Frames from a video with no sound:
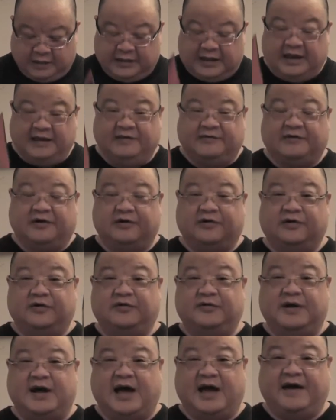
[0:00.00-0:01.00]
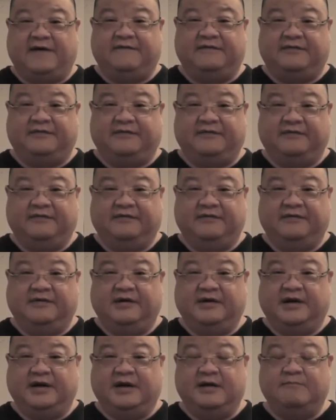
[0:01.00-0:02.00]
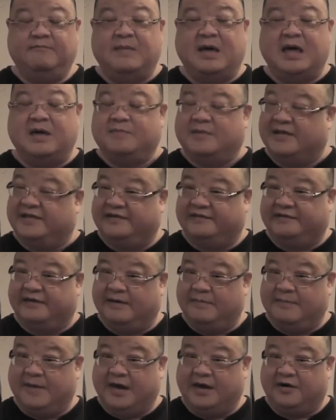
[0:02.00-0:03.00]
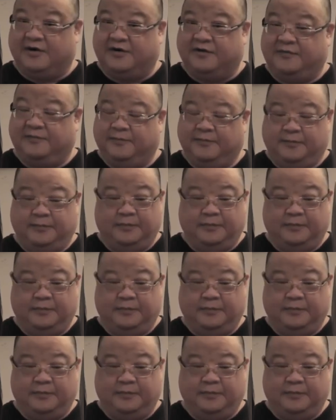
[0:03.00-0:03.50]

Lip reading: These are two knives made by the same maker.